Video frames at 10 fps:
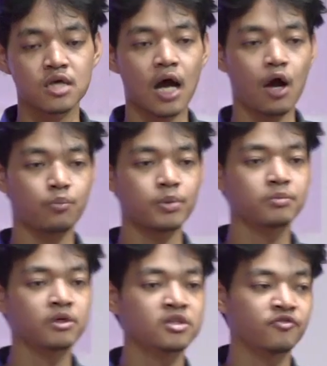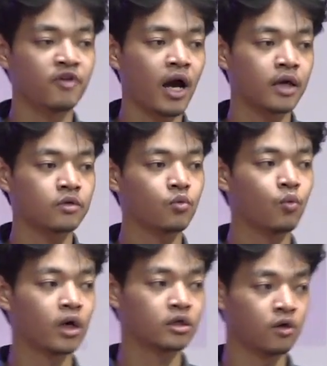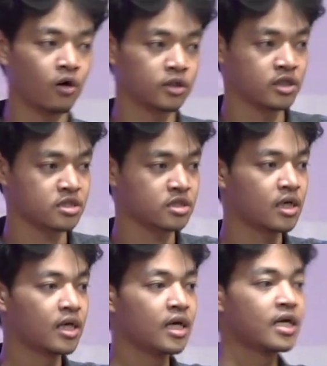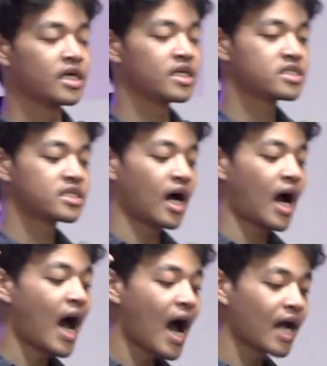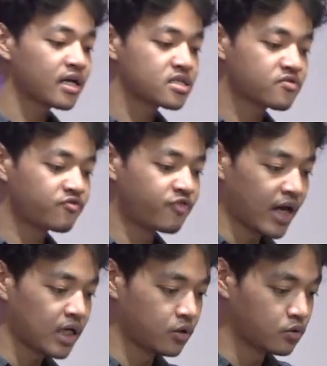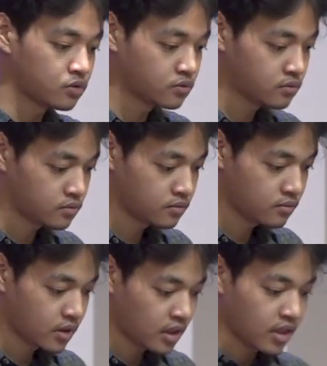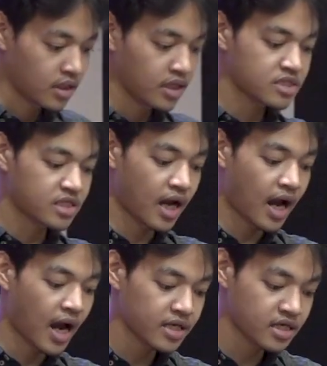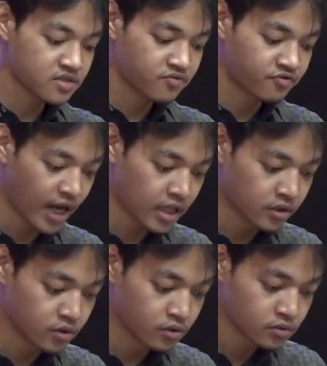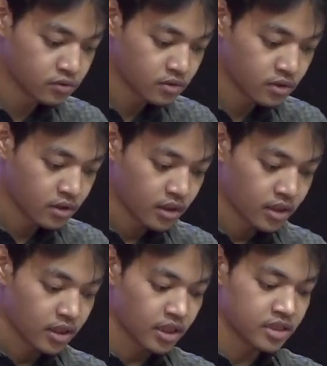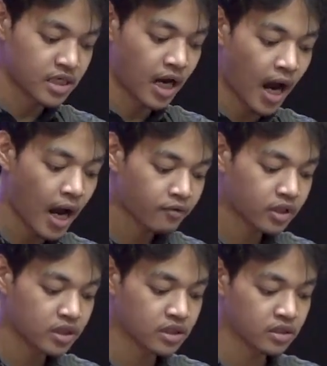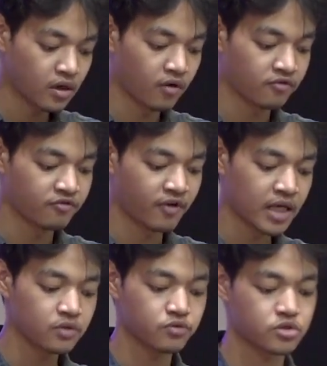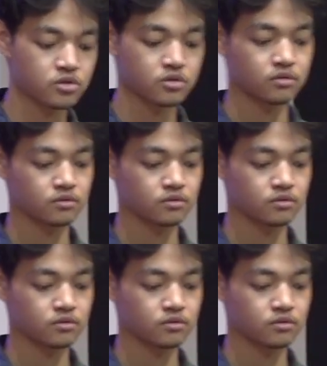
how people define what God is. It is the highest value. It is the highest value in the hierarchy of values.